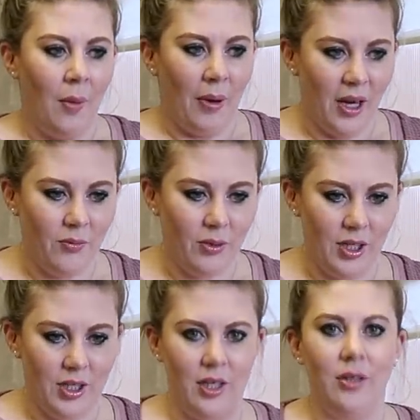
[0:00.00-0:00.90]
Part of what
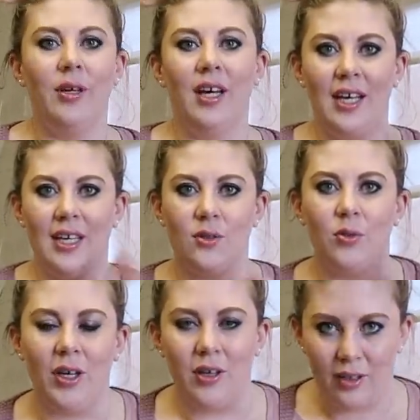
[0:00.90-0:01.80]
I do is
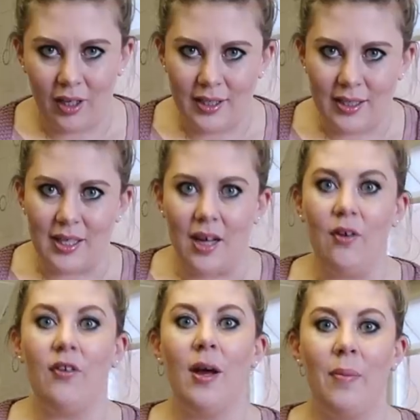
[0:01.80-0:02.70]
all my online
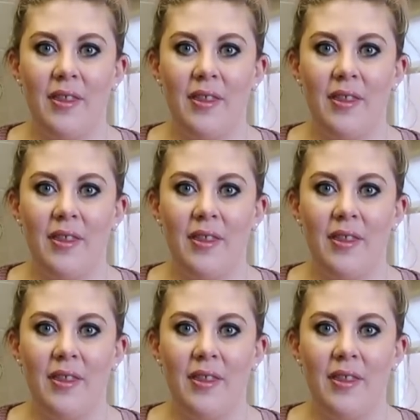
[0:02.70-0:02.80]
stuff,